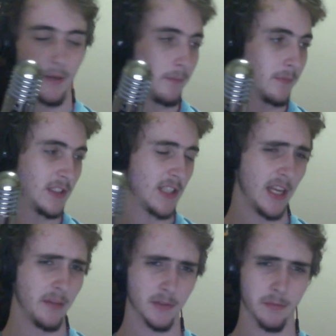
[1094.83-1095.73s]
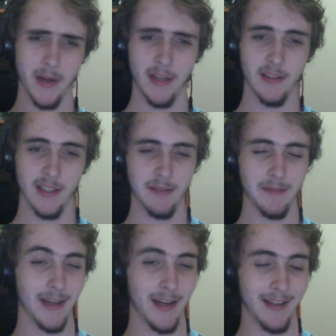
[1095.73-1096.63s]
Zane was mainly
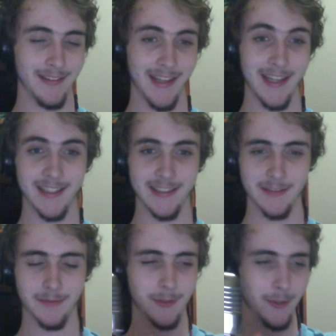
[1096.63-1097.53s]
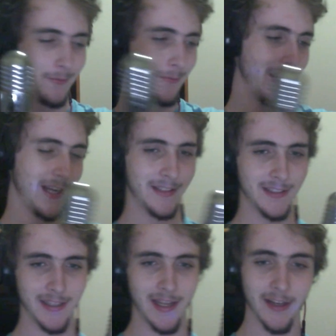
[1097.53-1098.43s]
Lakin's good mate,
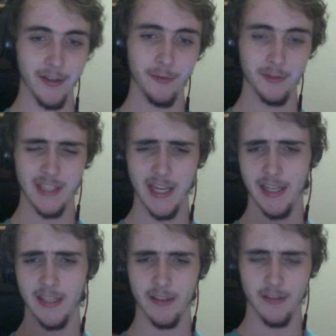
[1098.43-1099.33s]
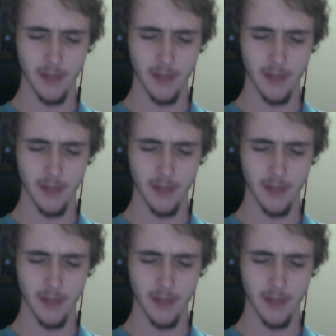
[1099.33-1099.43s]
and I knew Zane